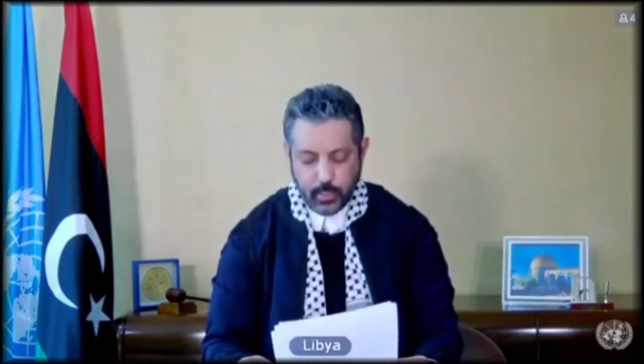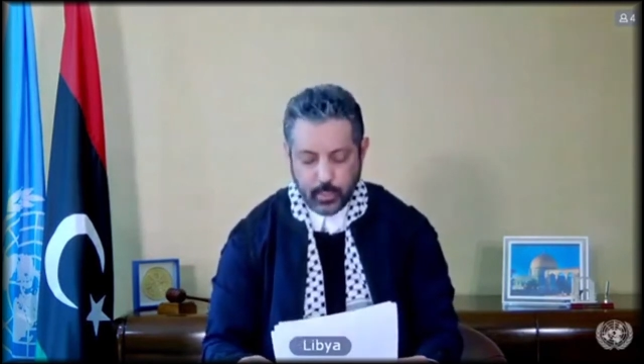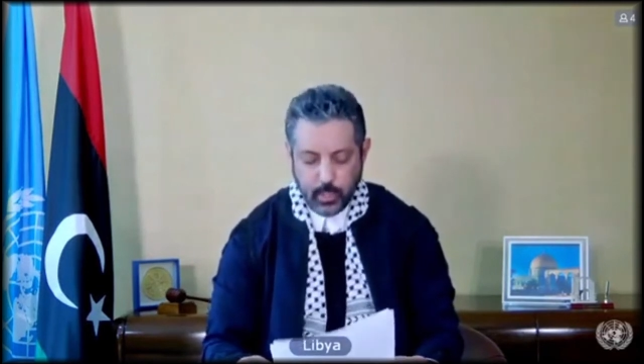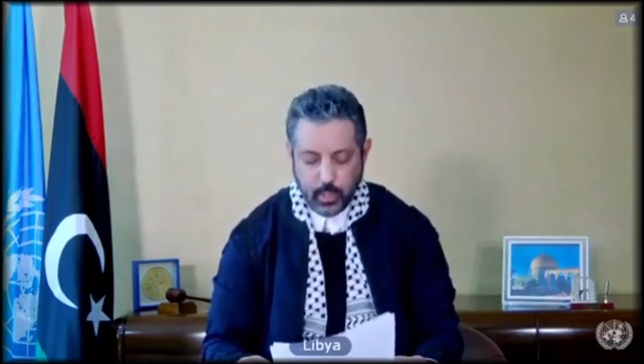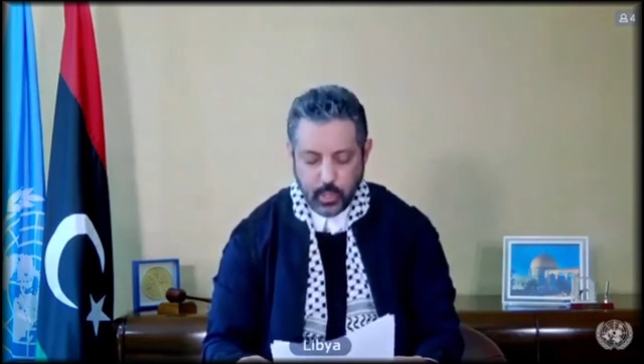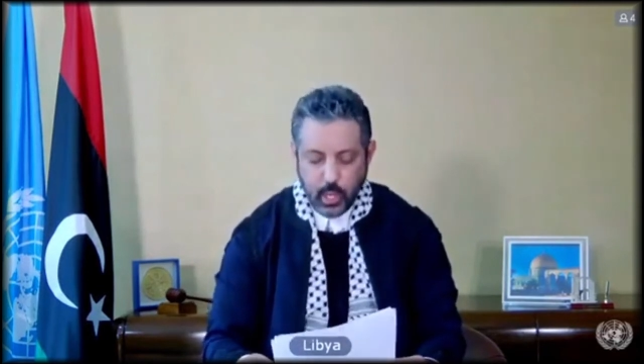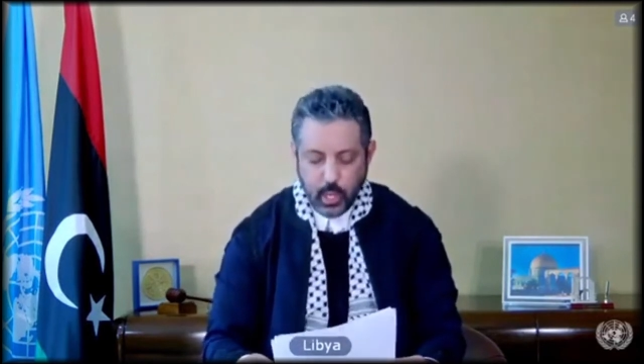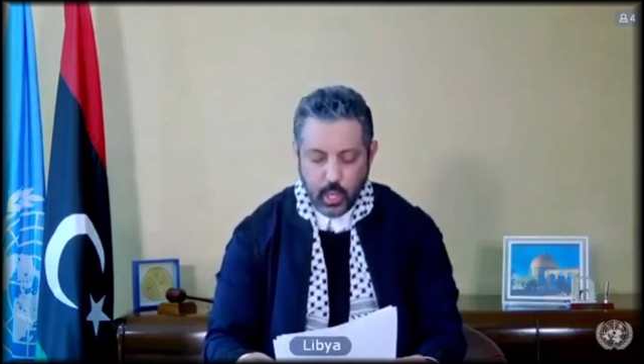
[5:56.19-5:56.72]

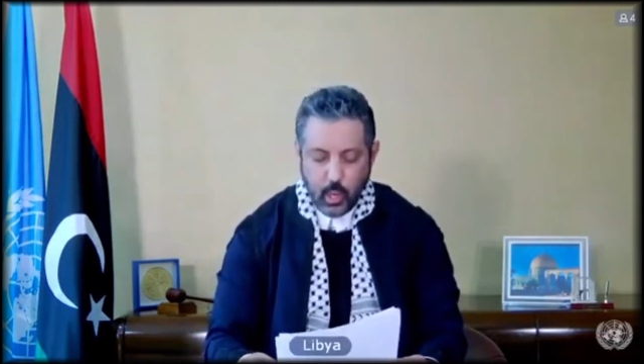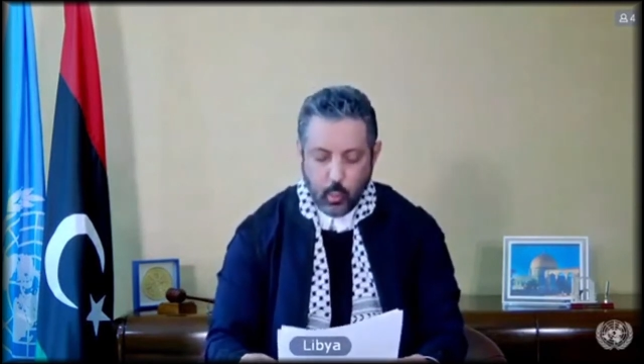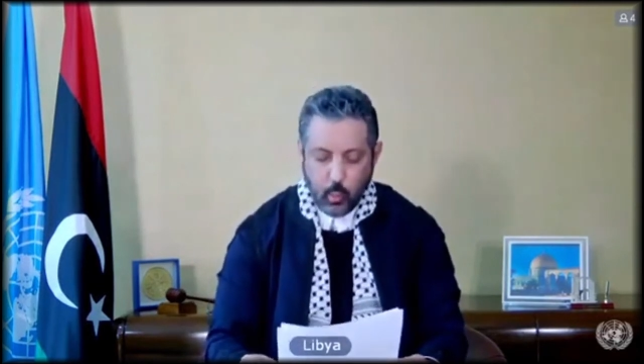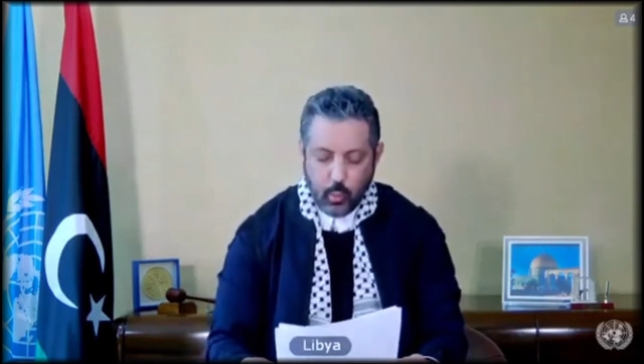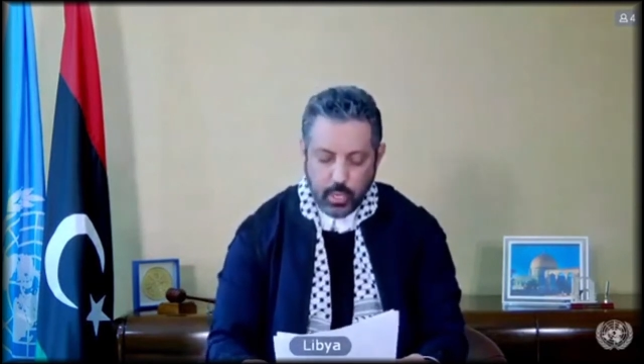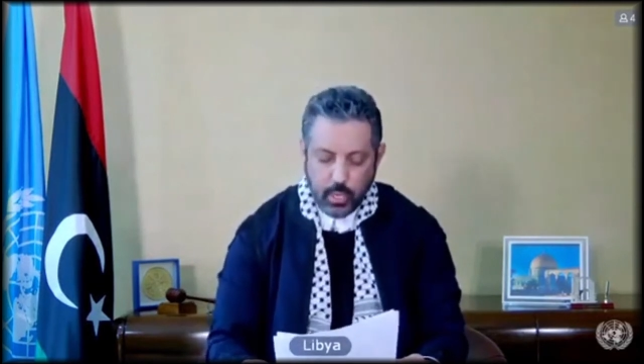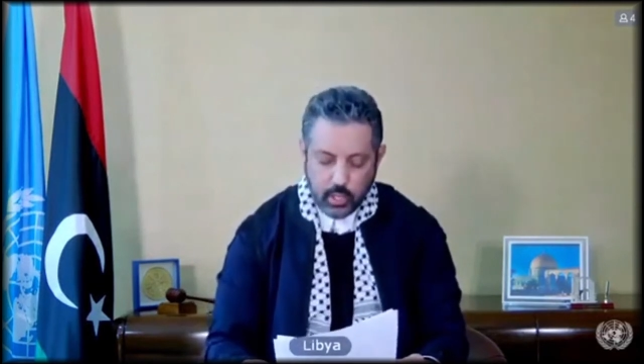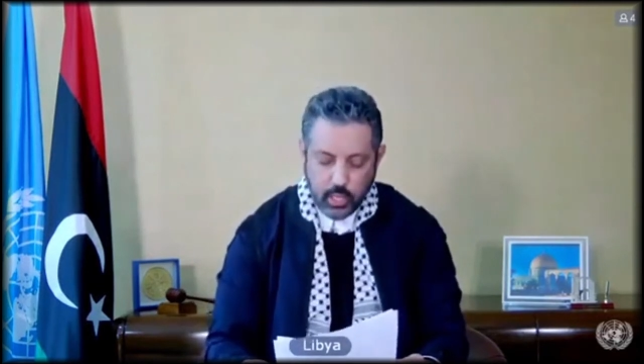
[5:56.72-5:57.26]
be they in
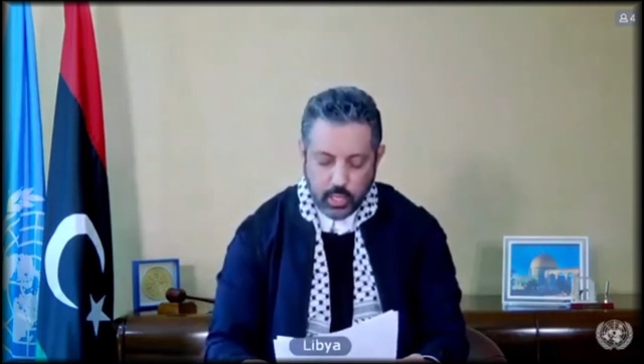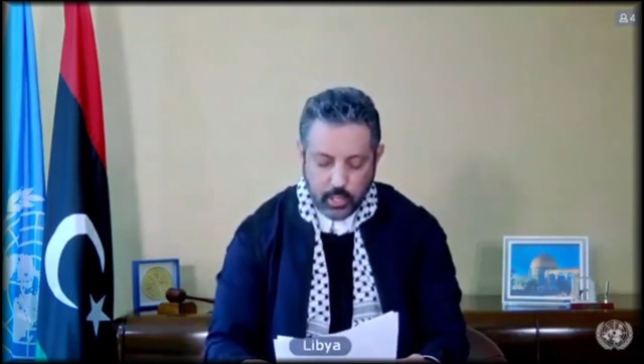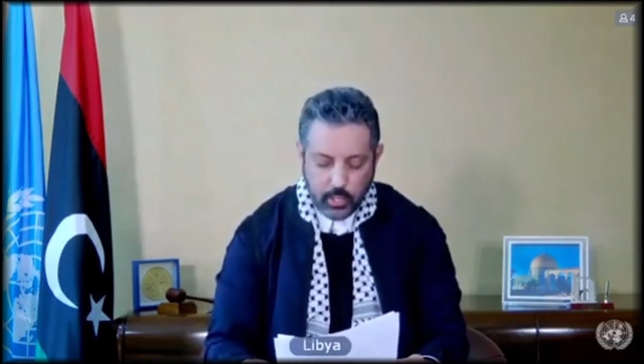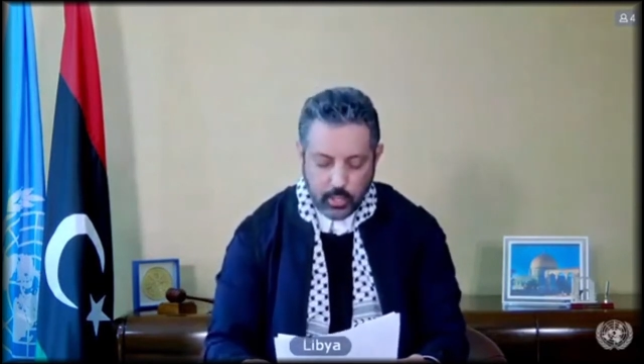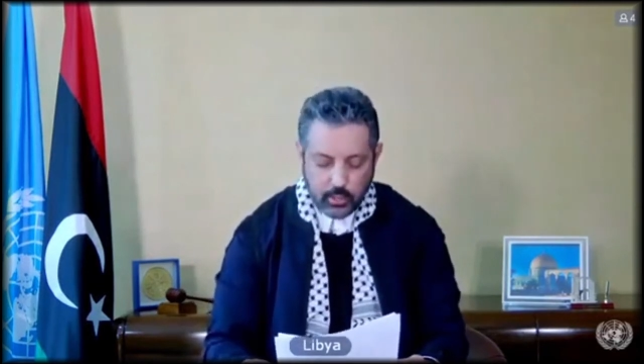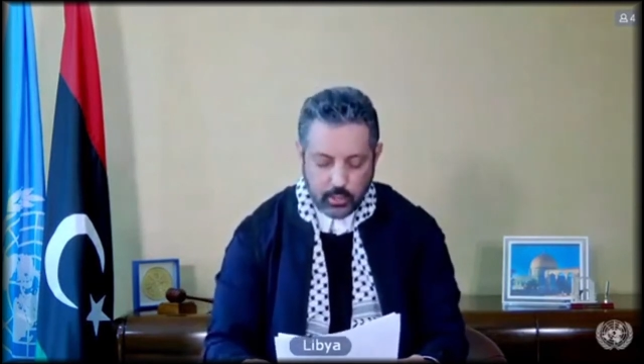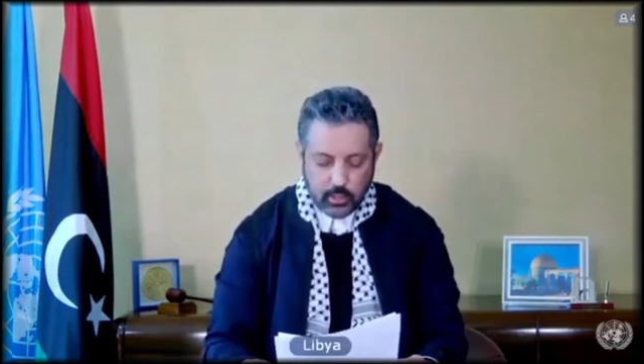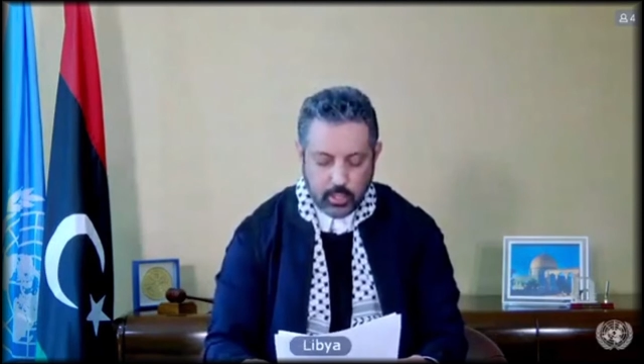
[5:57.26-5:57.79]
Africa
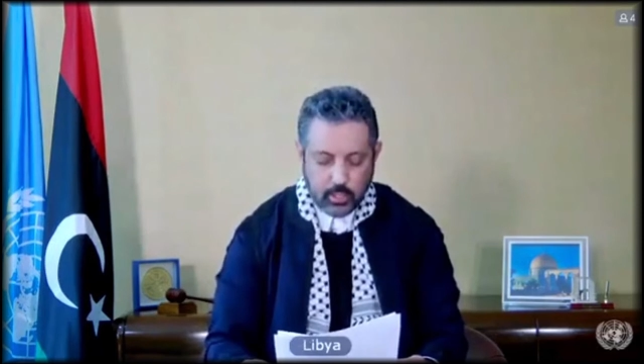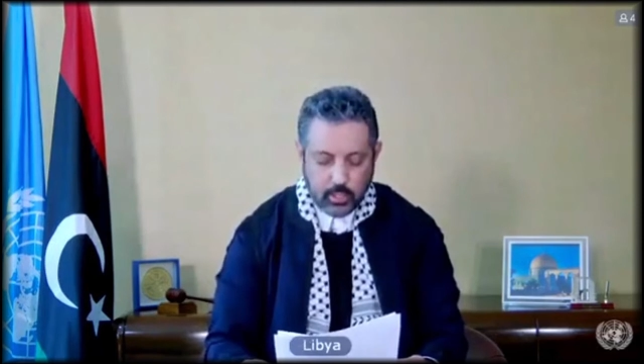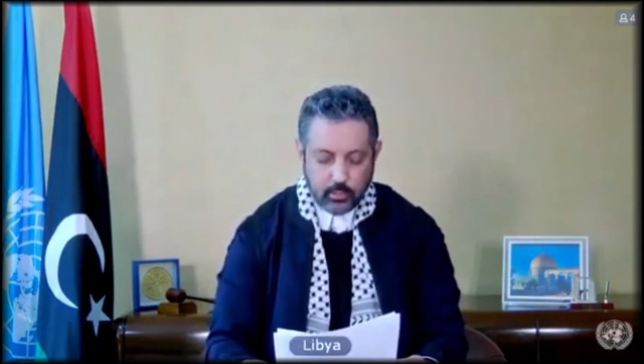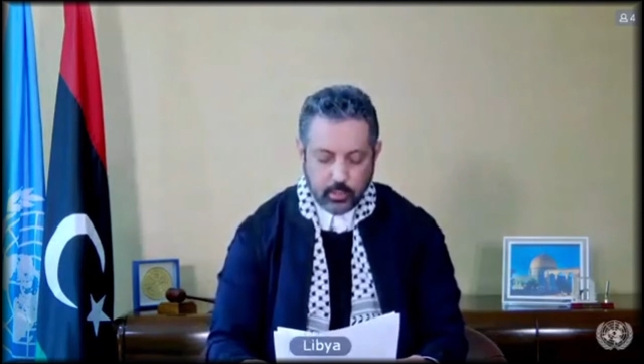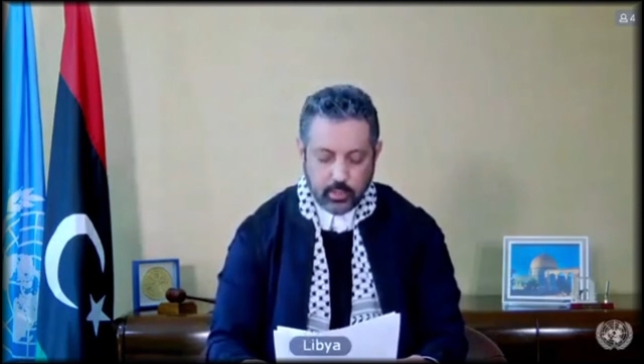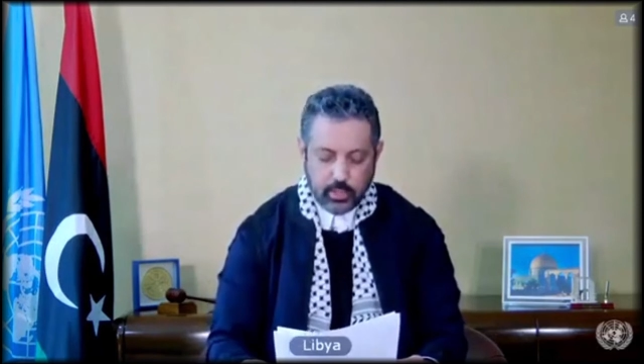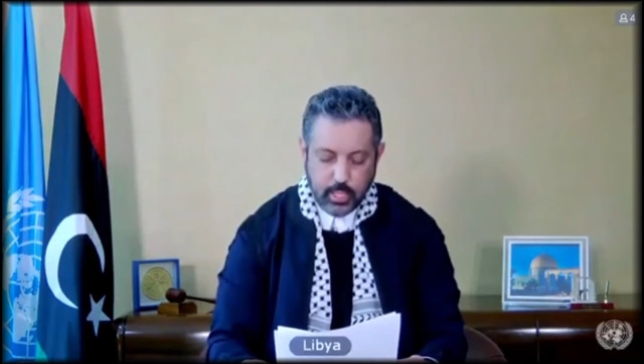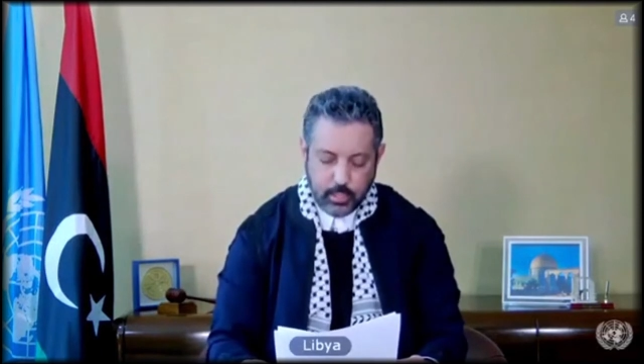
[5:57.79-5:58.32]
or in
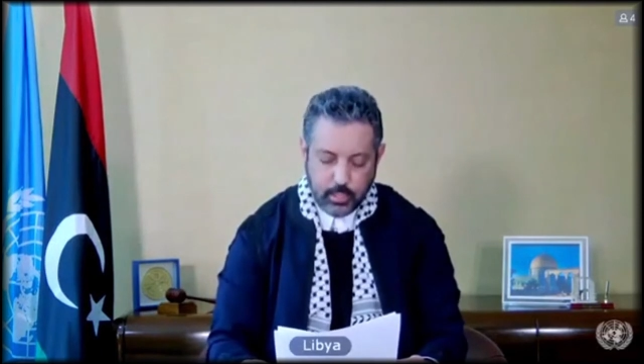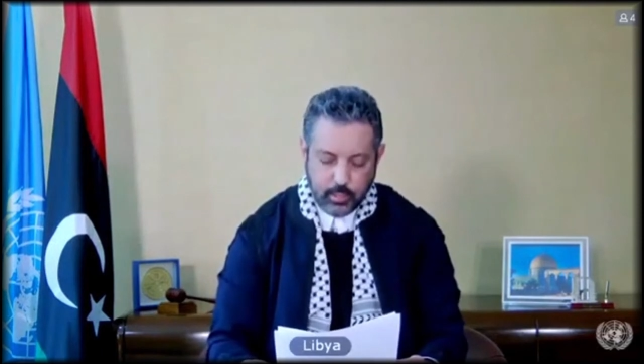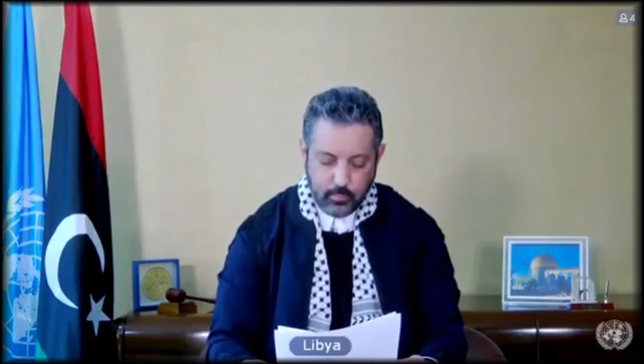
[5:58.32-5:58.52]
Europe.